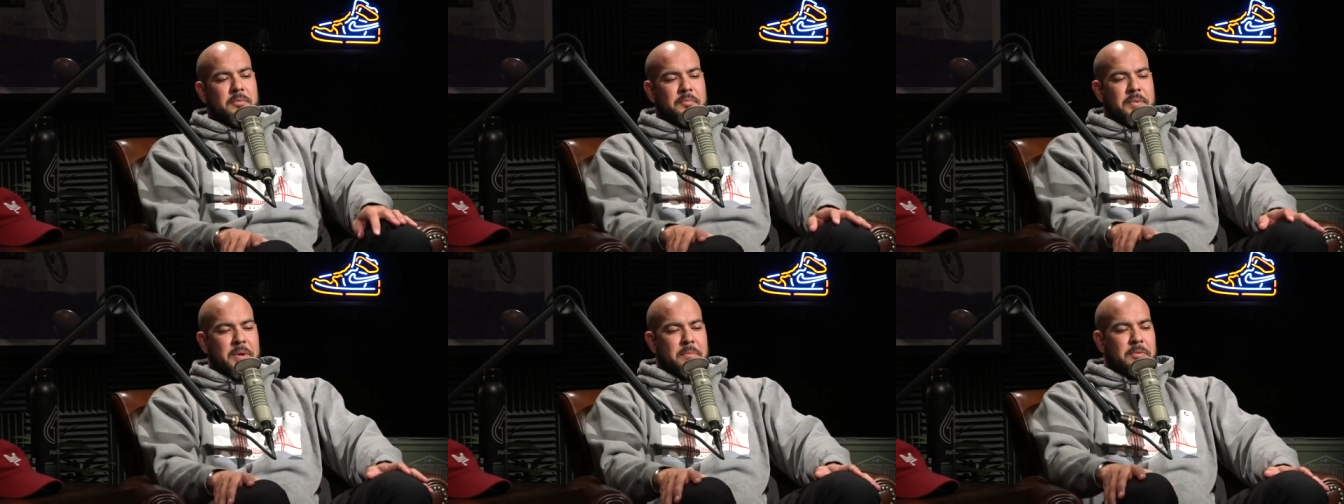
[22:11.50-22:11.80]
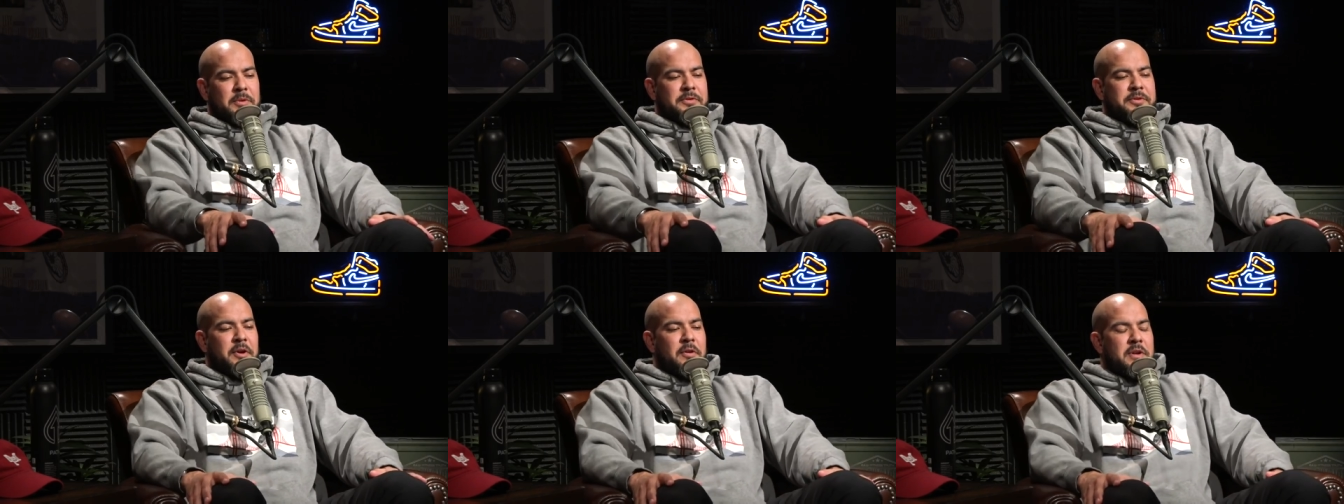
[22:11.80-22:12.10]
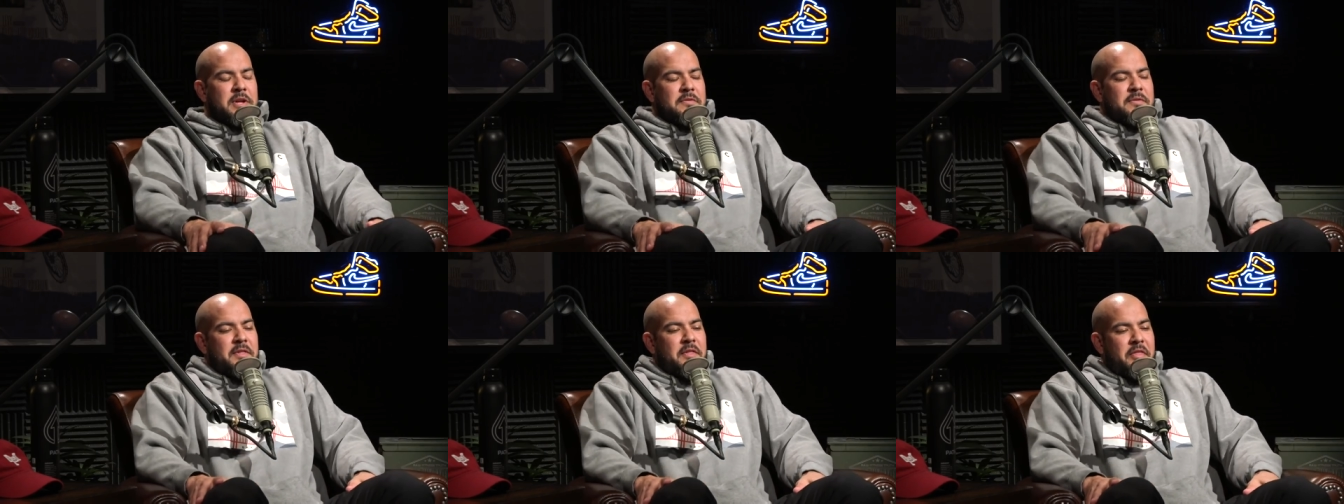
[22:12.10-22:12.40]
people
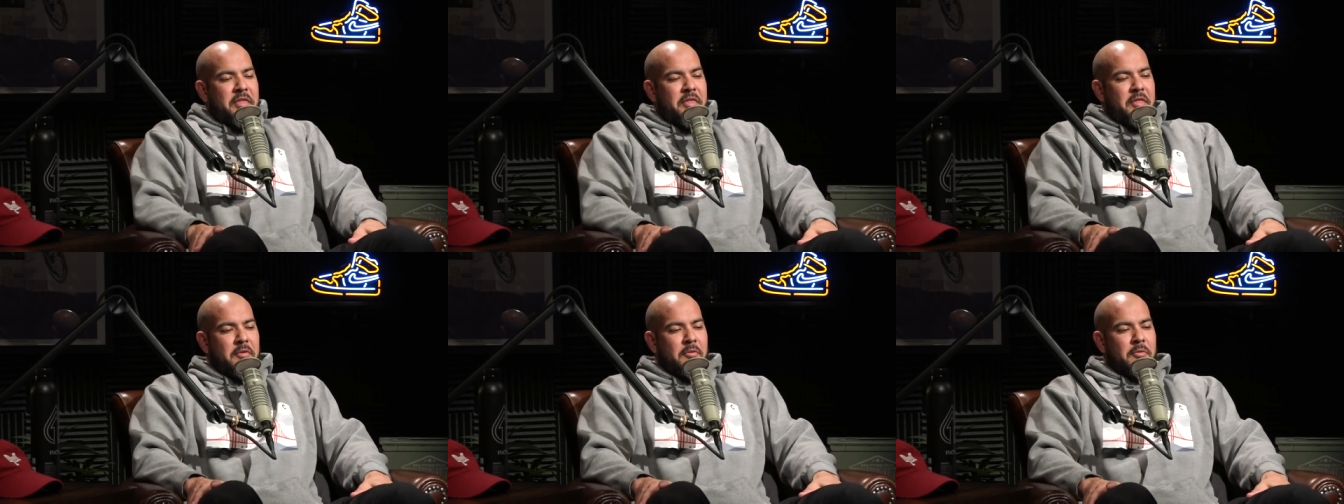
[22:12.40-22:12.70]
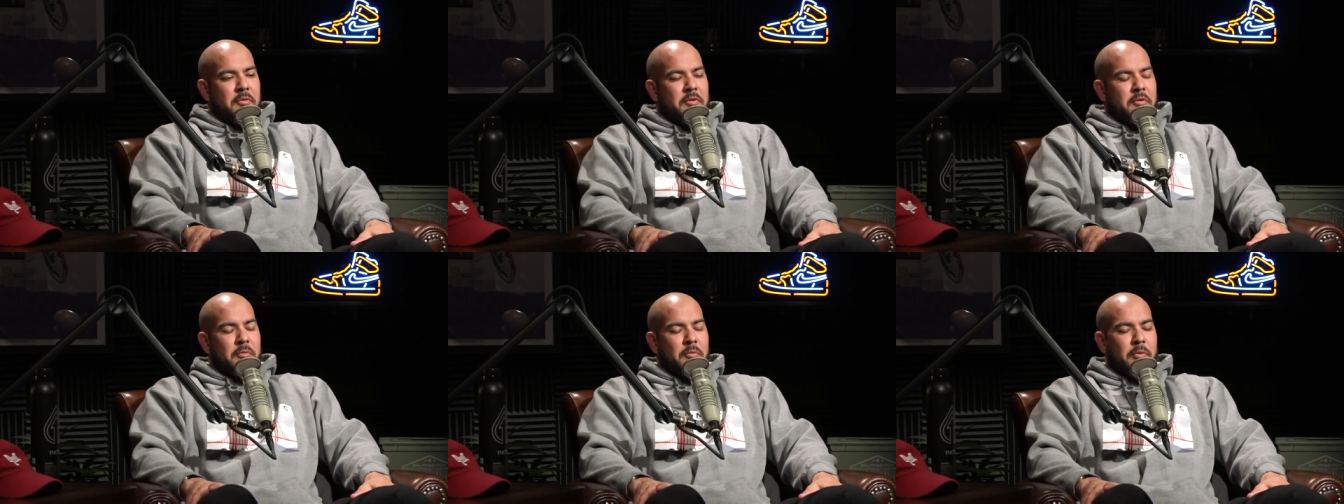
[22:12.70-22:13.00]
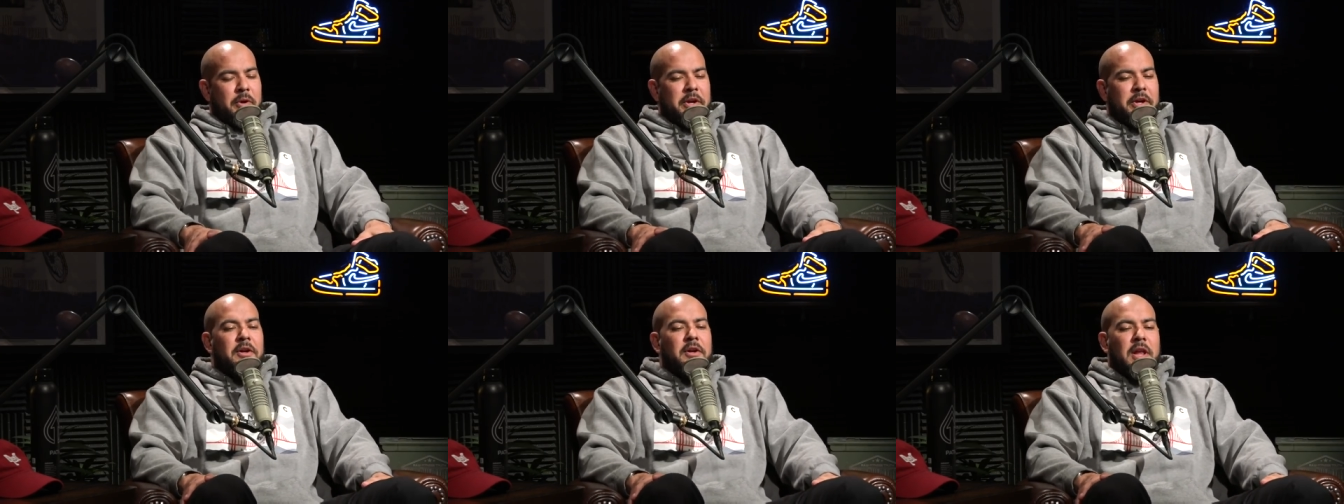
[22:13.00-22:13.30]
don't even
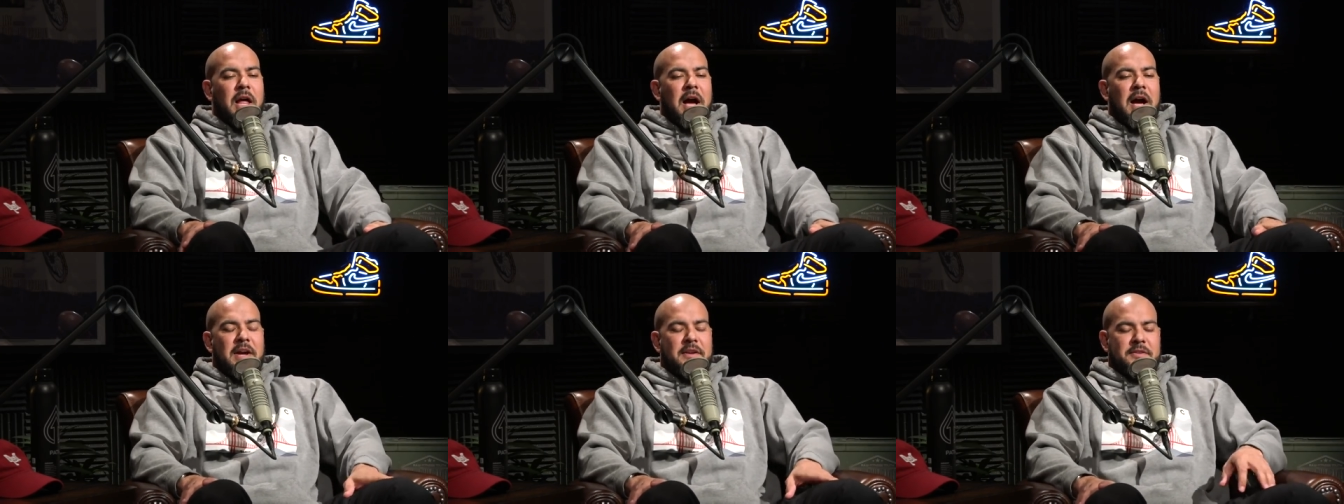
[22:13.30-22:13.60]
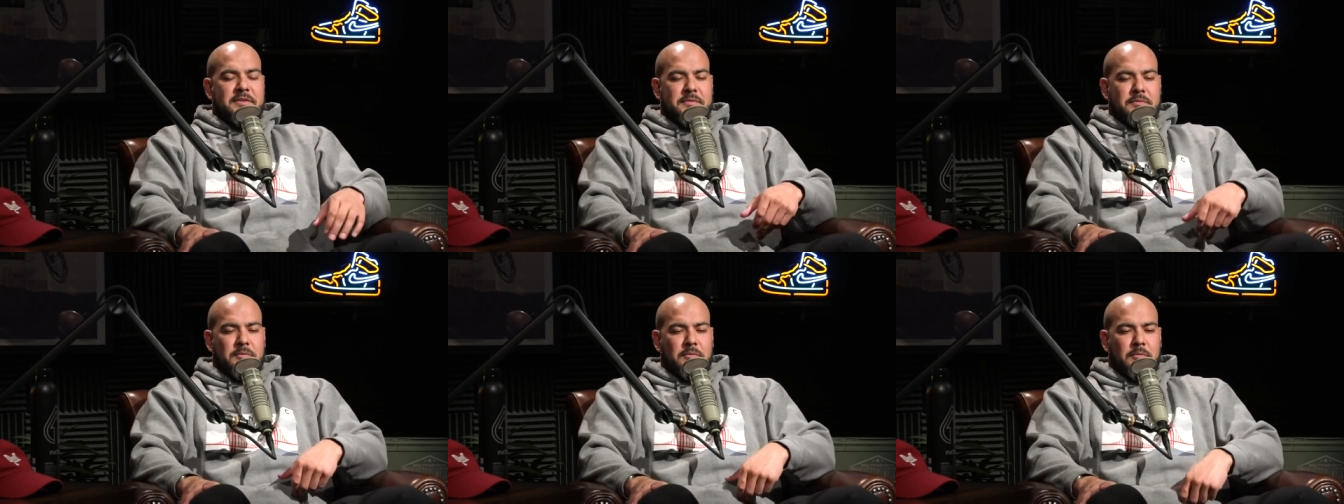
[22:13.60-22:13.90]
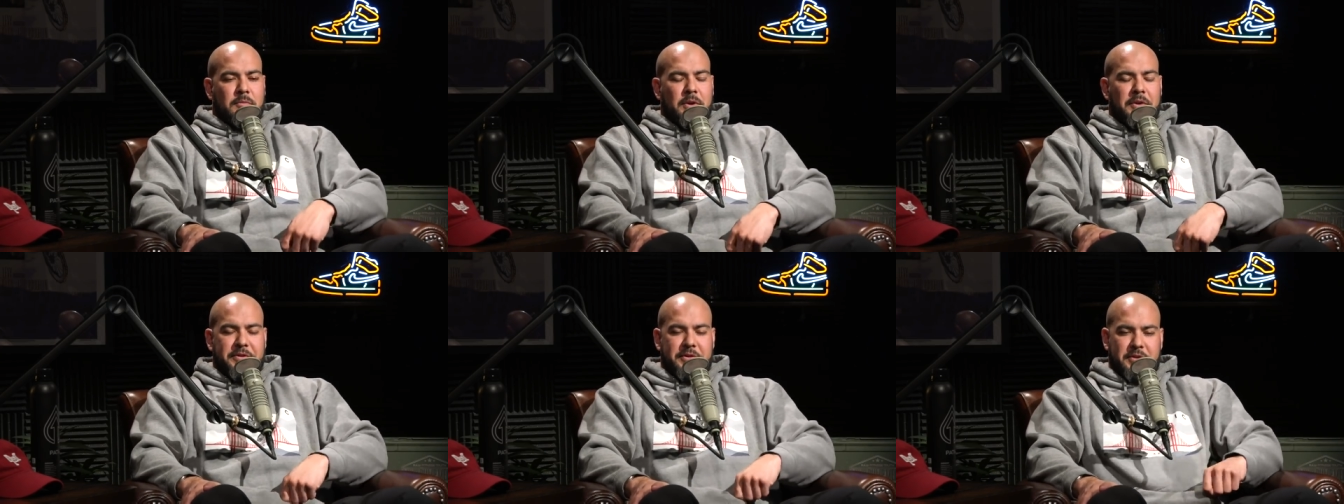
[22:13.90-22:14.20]
realize
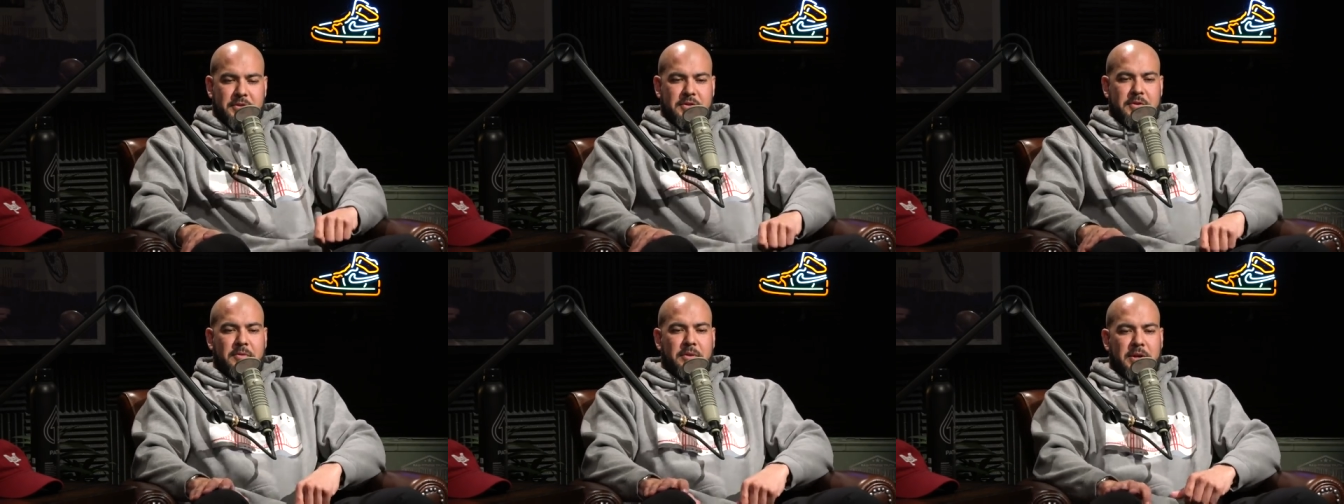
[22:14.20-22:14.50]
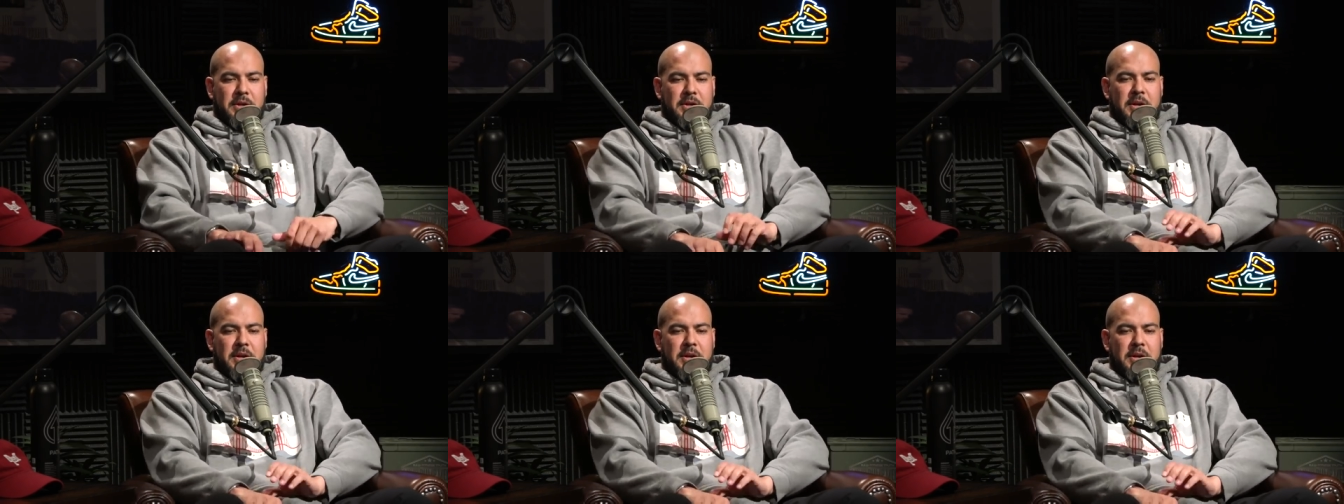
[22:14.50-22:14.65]
what they're doing.